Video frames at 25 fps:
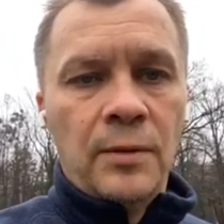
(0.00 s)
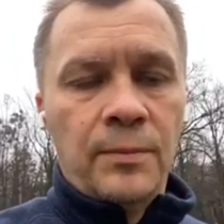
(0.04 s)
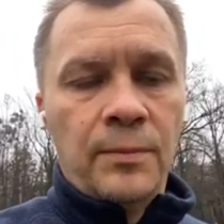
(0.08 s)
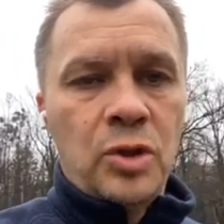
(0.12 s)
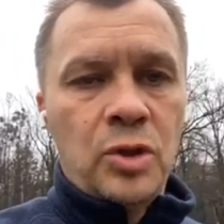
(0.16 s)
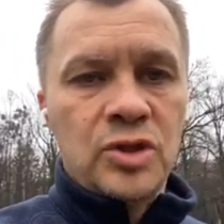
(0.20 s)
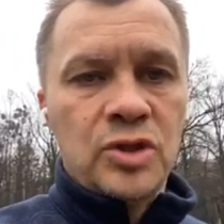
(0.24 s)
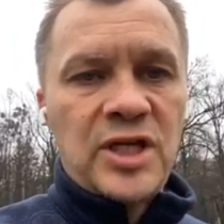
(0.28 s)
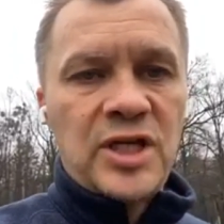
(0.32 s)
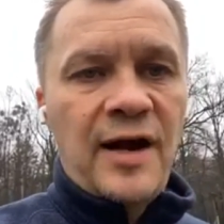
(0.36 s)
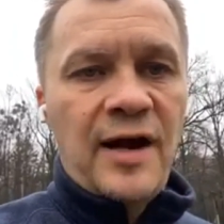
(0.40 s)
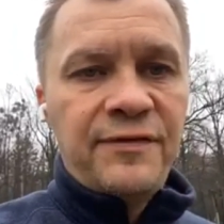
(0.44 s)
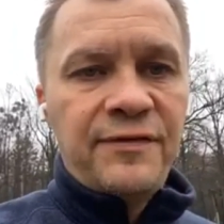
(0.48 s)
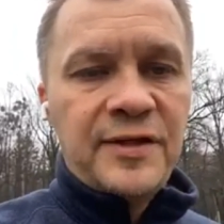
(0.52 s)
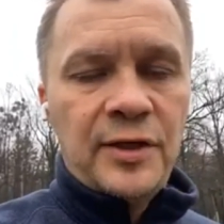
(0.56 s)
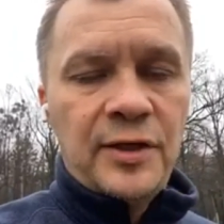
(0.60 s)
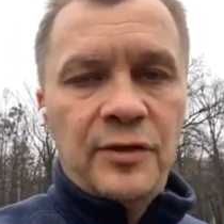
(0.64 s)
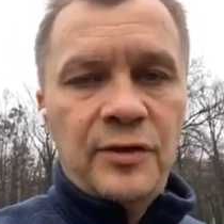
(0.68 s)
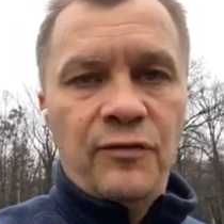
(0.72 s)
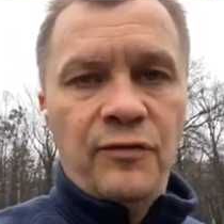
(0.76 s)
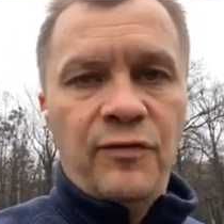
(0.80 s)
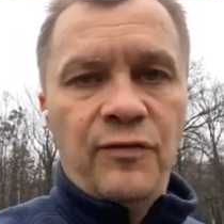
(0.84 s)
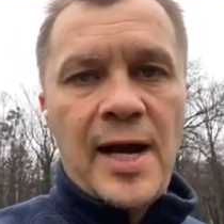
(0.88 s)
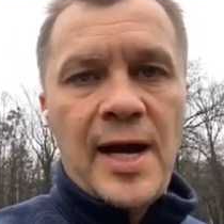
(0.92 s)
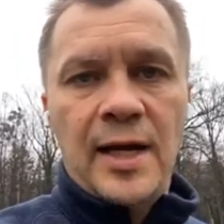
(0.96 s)
Because after
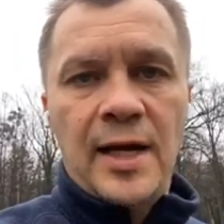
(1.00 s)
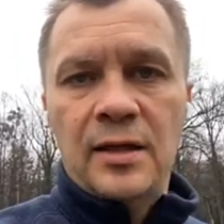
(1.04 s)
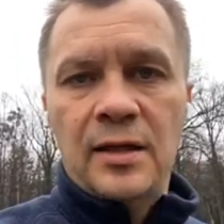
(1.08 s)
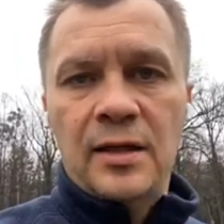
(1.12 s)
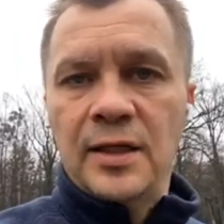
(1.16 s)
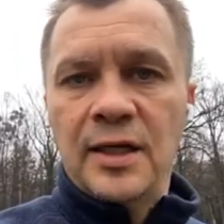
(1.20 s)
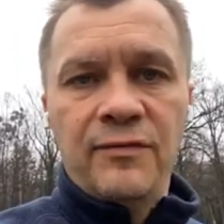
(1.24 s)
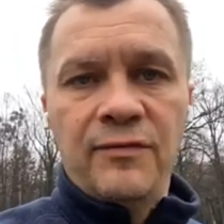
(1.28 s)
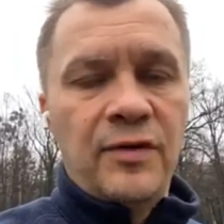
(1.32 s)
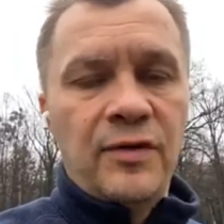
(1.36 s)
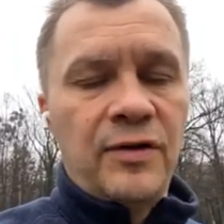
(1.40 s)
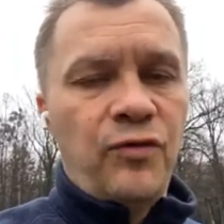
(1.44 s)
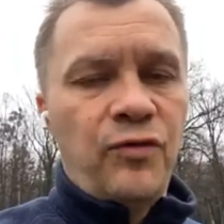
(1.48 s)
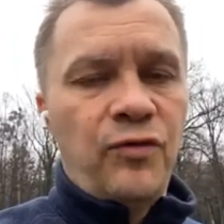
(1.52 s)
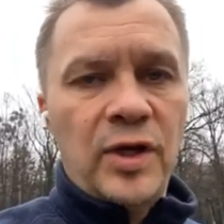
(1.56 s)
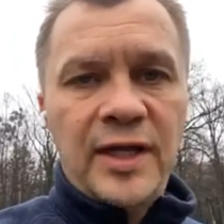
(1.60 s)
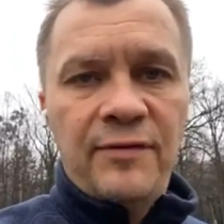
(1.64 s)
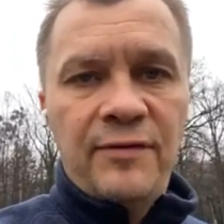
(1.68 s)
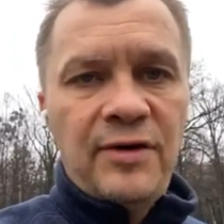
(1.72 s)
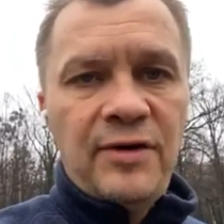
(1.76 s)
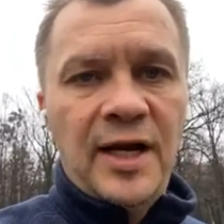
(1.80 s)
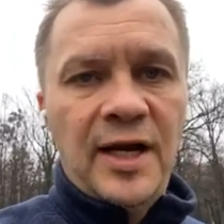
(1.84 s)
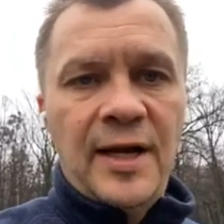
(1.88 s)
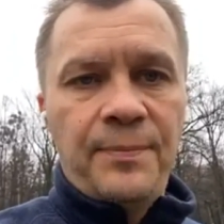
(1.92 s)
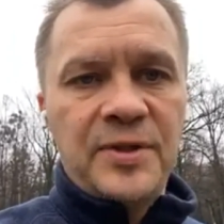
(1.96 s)
a while, even
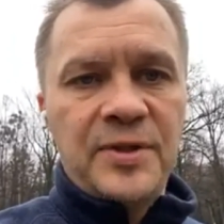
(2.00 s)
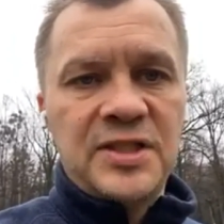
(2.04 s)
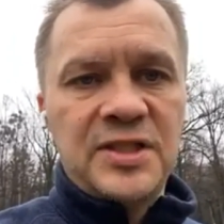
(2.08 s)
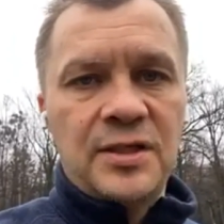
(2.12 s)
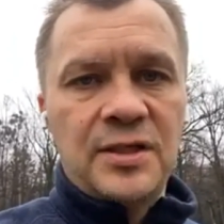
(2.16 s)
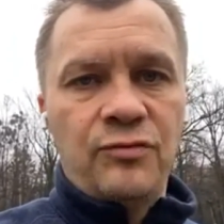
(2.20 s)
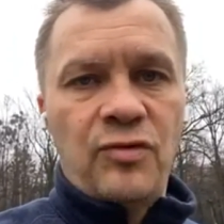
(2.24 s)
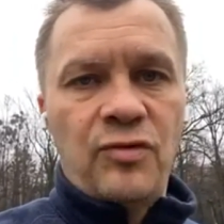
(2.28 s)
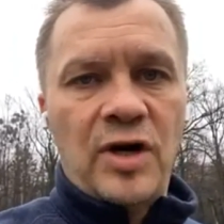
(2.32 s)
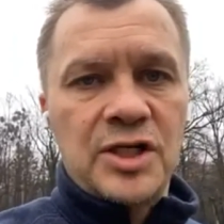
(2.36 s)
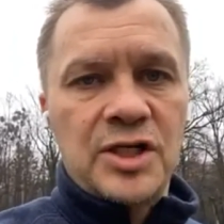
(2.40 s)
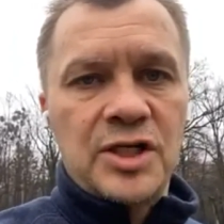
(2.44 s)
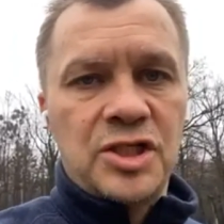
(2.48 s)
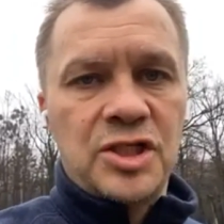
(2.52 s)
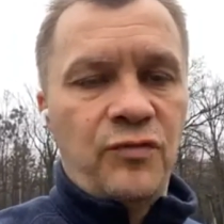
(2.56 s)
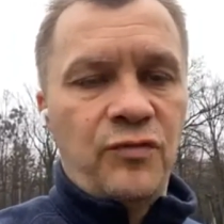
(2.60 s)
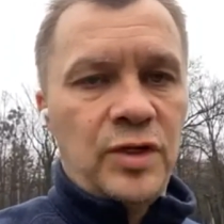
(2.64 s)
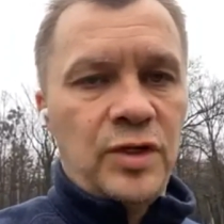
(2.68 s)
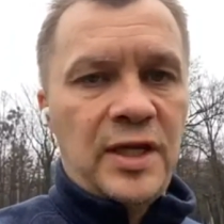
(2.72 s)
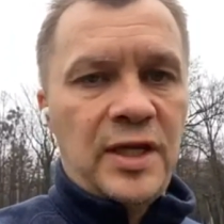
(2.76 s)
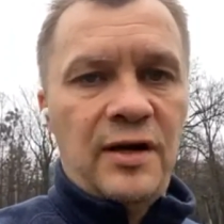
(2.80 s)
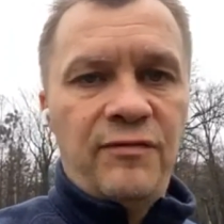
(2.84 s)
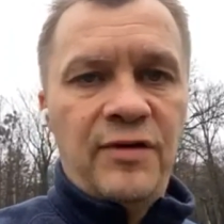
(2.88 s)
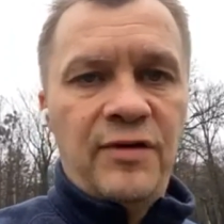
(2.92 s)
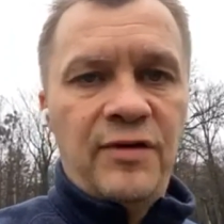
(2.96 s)
whatever happens in Russia,
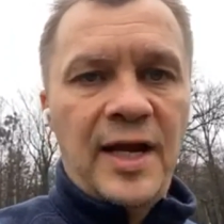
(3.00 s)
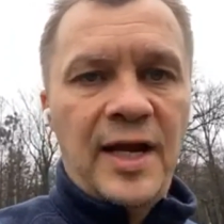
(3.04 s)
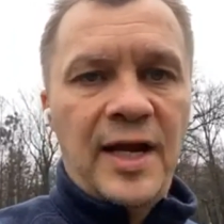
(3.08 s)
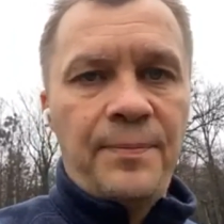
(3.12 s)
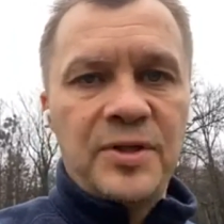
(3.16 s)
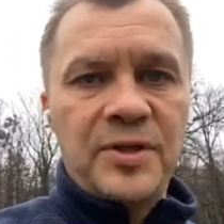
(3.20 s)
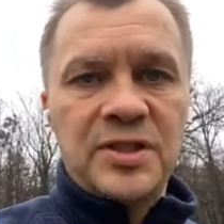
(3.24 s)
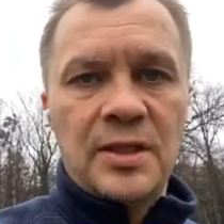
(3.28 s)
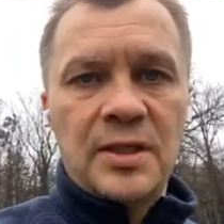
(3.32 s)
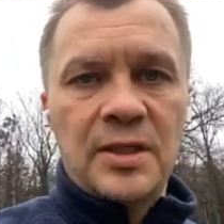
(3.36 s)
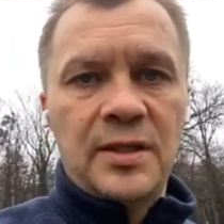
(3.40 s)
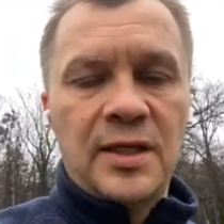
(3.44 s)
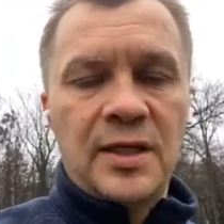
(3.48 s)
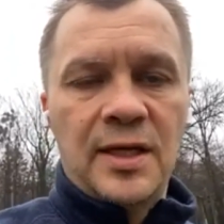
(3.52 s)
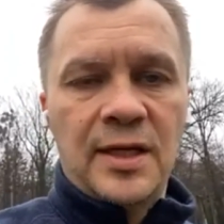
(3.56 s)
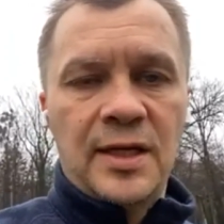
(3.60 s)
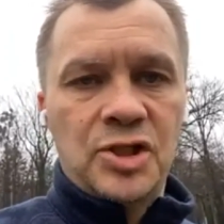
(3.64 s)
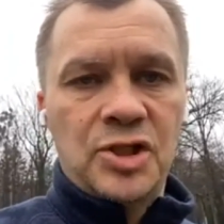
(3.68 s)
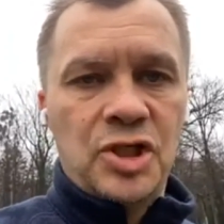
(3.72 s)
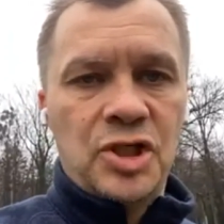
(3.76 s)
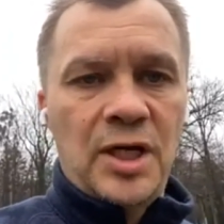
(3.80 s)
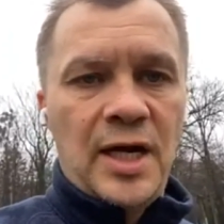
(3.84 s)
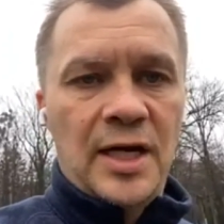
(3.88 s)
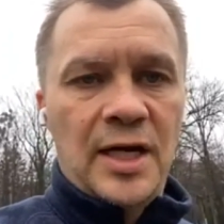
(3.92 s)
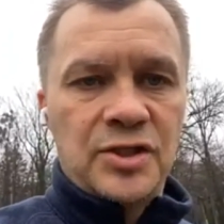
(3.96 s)
whatever happens in
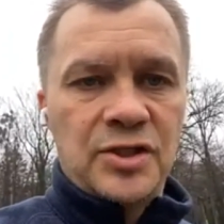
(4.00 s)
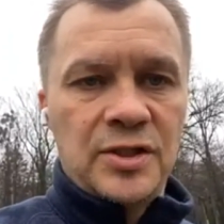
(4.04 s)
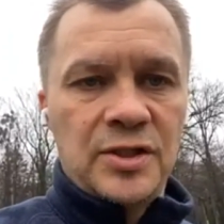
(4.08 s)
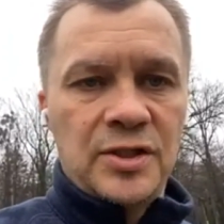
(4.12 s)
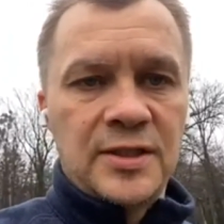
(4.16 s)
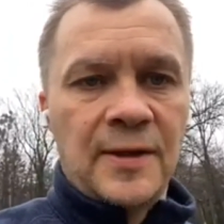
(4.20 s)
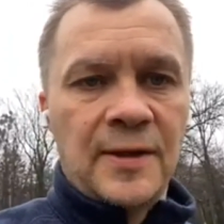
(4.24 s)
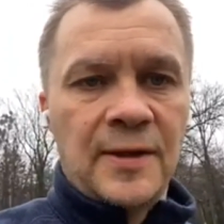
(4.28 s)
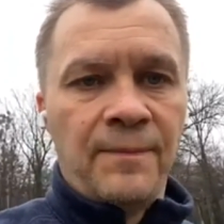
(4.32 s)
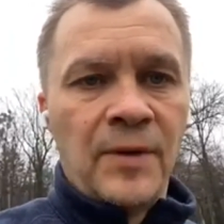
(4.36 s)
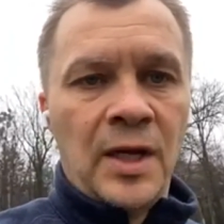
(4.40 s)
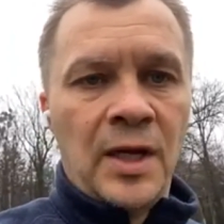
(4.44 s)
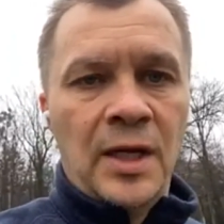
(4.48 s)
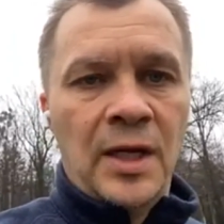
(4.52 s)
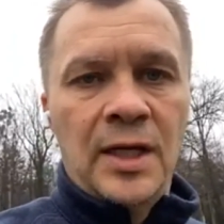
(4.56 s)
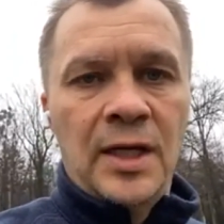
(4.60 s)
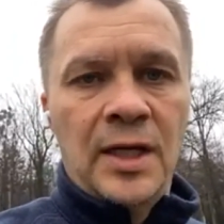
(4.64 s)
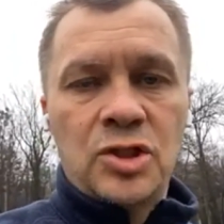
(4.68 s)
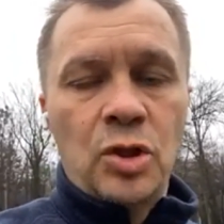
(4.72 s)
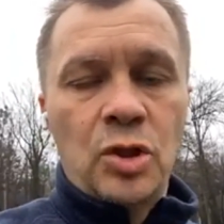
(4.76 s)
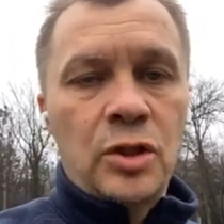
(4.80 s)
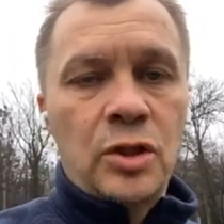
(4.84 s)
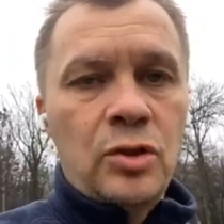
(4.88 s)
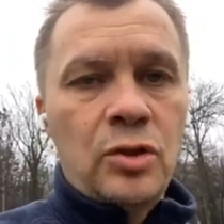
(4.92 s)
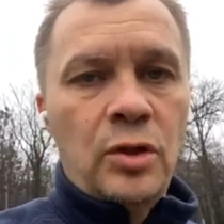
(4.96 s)
negotiations,
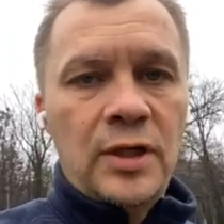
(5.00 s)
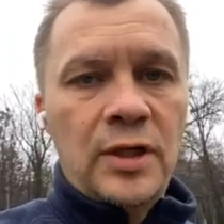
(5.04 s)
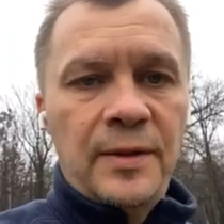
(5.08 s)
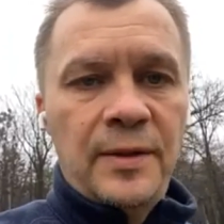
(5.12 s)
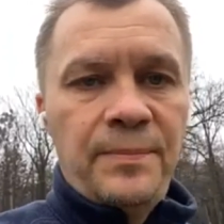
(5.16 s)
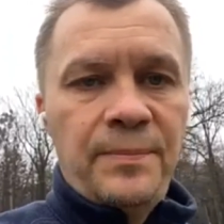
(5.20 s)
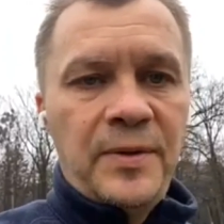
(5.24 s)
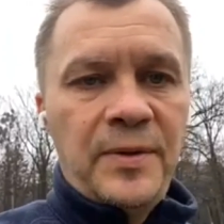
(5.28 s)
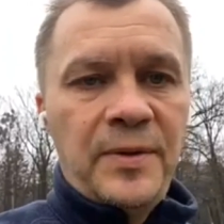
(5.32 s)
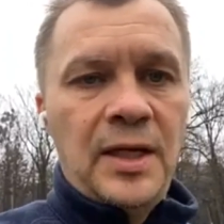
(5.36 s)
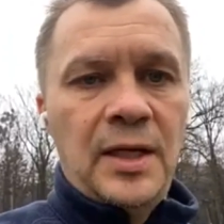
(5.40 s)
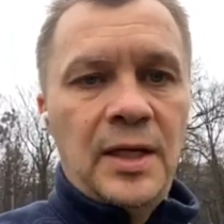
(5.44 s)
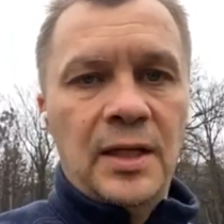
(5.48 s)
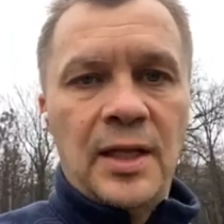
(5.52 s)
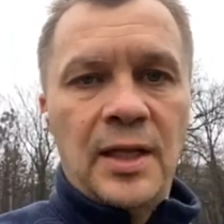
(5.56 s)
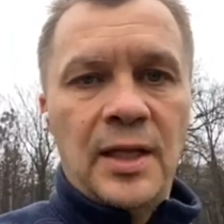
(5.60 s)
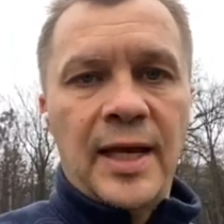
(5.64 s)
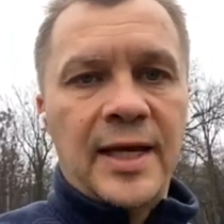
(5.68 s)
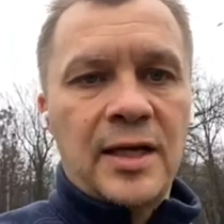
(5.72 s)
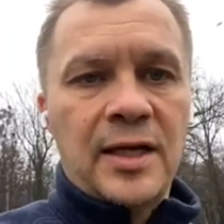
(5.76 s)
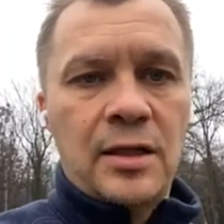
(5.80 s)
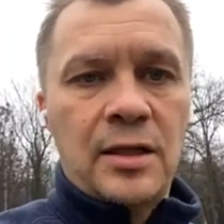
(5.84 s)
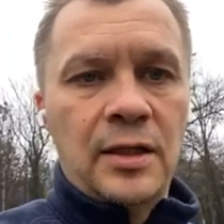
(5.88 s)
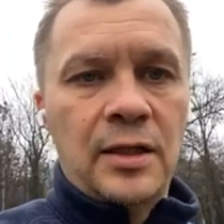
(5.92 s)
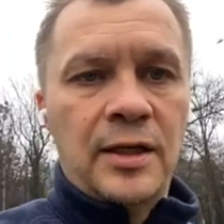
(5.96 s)
it's not gonna be
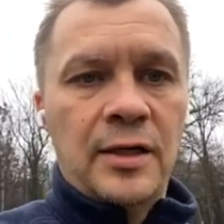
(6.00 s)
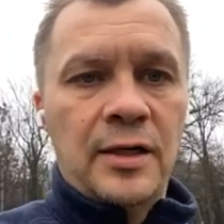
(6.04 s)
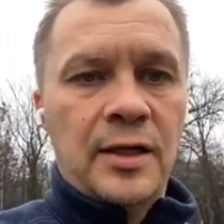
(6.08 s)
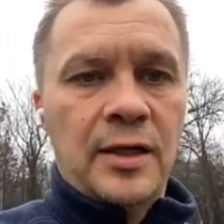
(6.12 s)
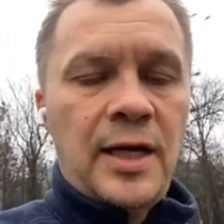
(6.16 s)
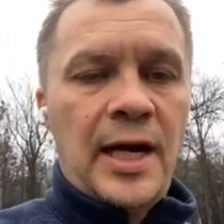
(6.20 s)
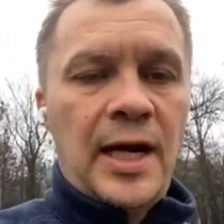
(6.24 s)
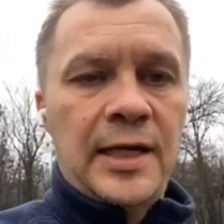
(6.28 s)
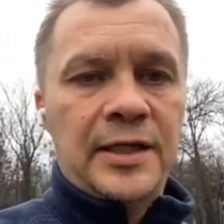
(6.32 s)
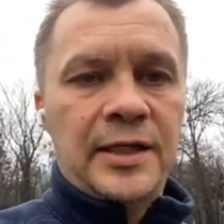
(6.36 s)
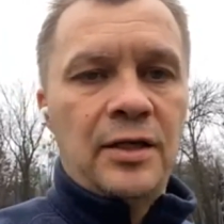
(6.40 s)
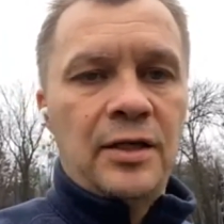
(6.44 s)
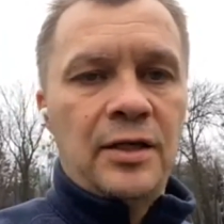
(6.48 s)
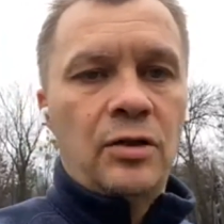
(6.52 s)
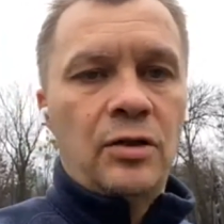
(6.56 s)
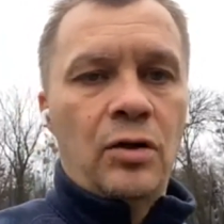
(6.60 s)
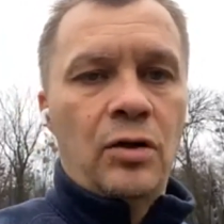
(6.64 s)
like clear cut.